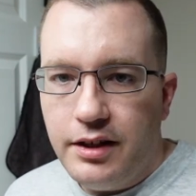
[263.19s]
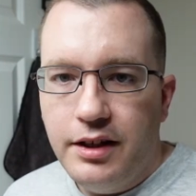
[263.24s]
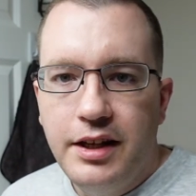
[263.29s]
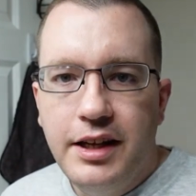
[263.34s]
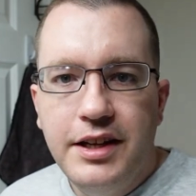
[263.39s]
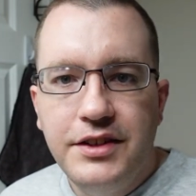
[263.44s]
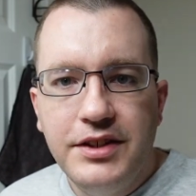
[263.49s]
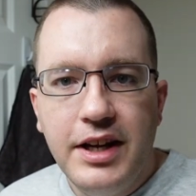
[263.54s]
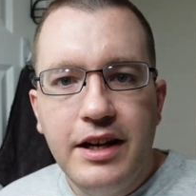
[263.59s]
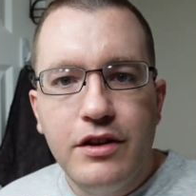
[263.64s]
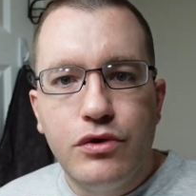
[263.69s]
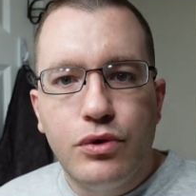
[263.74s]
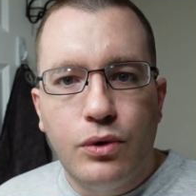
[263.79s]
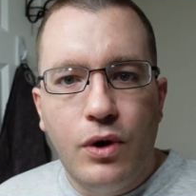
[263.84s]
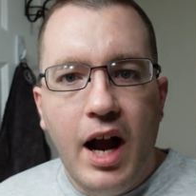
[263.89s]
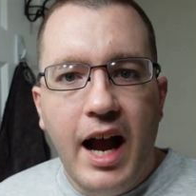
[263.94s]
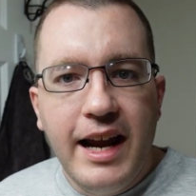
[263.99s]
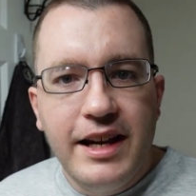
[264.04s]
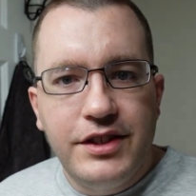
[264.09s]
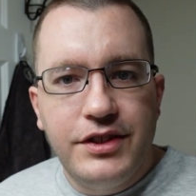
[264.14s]
is a
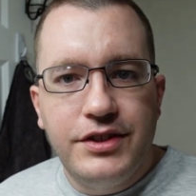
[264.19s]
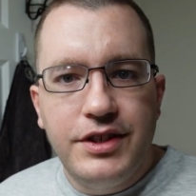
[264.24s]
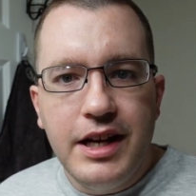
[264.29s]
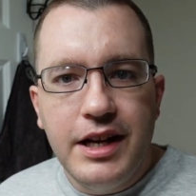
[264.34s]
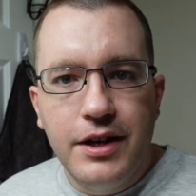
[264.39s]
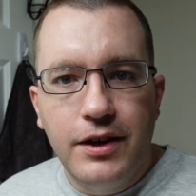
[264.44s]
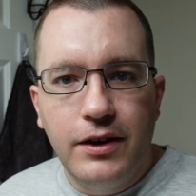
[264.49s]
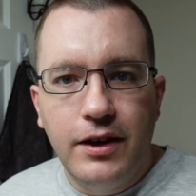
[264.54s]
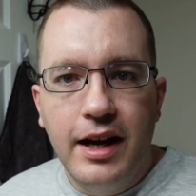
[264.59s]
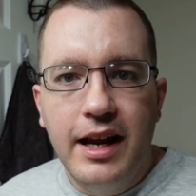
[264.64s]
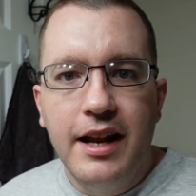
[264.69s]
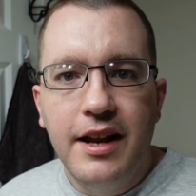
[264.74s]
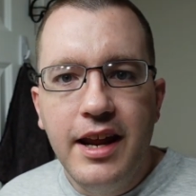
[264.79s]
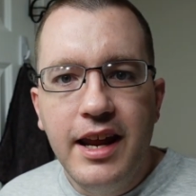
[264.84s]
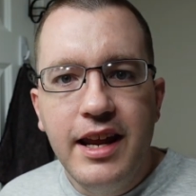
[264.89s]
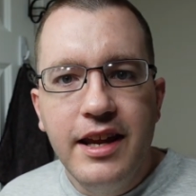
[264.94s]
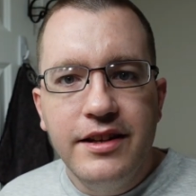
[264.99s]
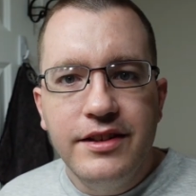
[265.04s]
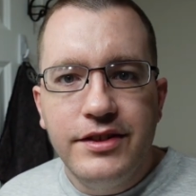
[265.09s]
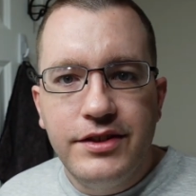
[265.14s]
dry cedar and
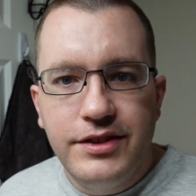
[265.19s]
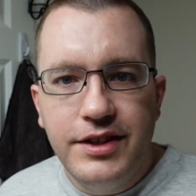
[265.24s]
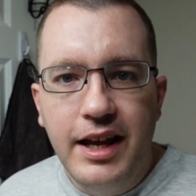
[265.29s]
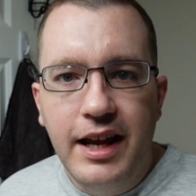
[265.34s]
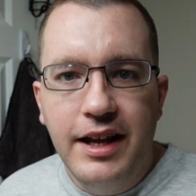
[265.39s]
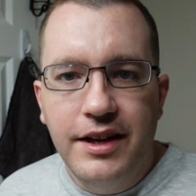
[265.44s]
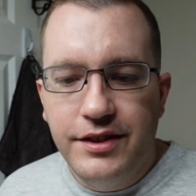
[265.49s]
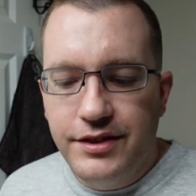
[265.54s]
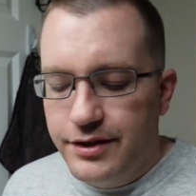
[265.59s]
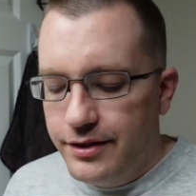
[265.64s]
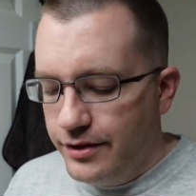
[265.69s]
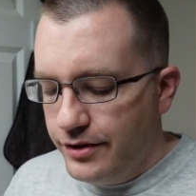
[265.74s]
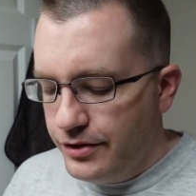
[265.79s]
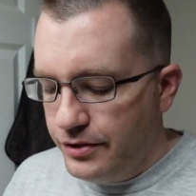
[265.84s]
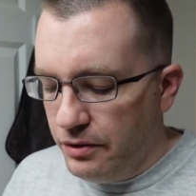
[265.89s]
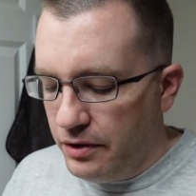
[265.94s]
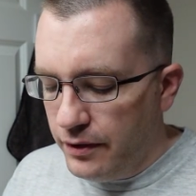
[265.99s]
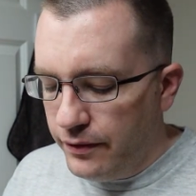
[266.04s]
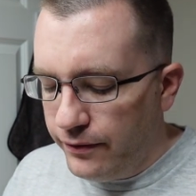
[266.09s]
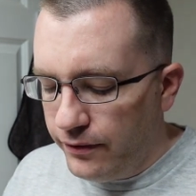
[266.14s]
incense
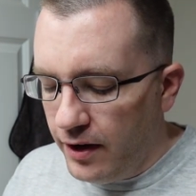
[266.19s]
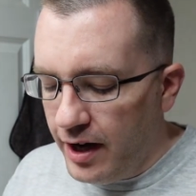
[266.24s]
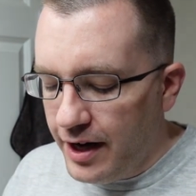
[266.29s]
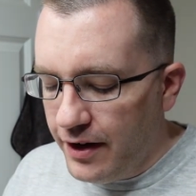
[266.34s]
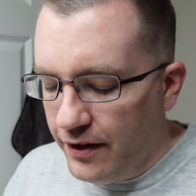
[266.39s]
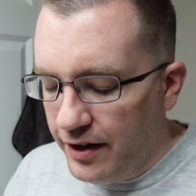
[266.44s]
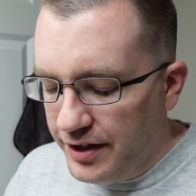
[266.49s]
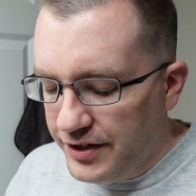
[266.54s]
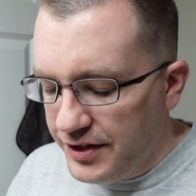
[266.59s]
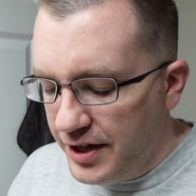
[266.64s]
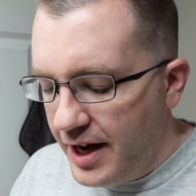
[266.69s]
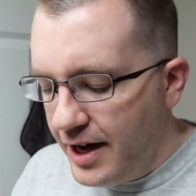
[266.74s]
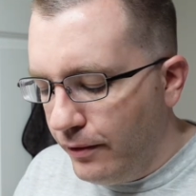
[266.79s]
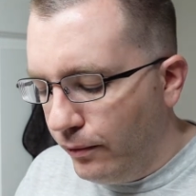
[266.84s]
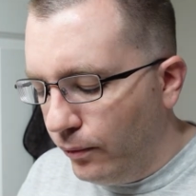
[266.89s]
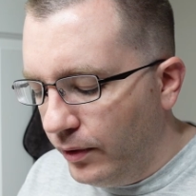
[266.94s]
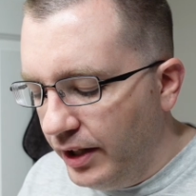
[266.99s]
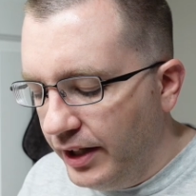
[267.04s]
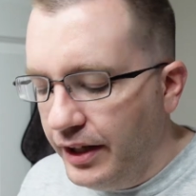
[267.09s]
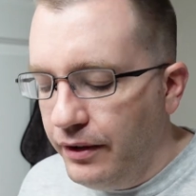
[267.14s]
sort of fragrance, and I
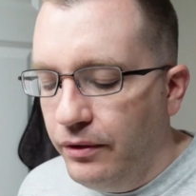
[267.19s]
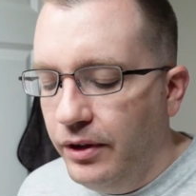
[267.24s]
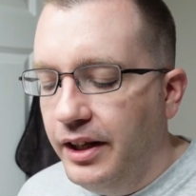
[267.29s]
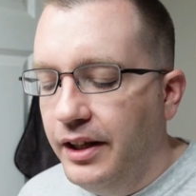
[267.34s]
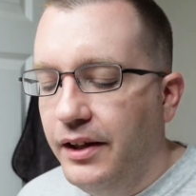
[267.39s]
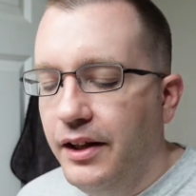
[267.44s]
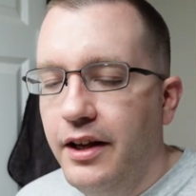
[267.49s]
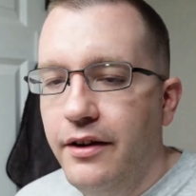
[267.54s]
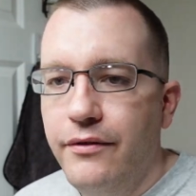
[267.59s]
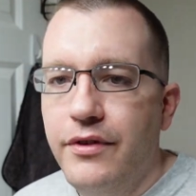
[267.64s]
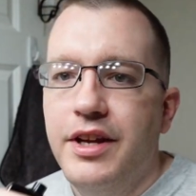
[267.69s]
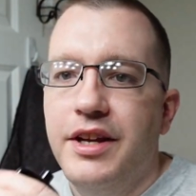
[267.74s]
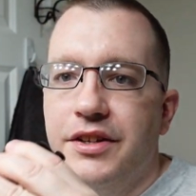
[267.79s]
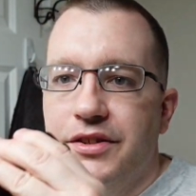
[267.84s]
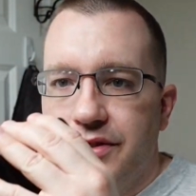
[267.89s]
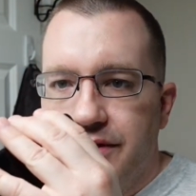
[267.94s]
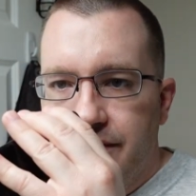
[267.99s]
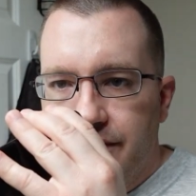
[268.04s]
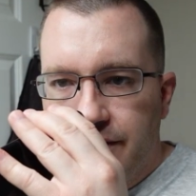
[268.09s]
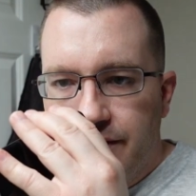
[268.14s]
really, really love
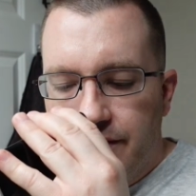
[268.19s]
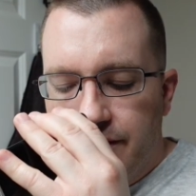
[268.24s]
this.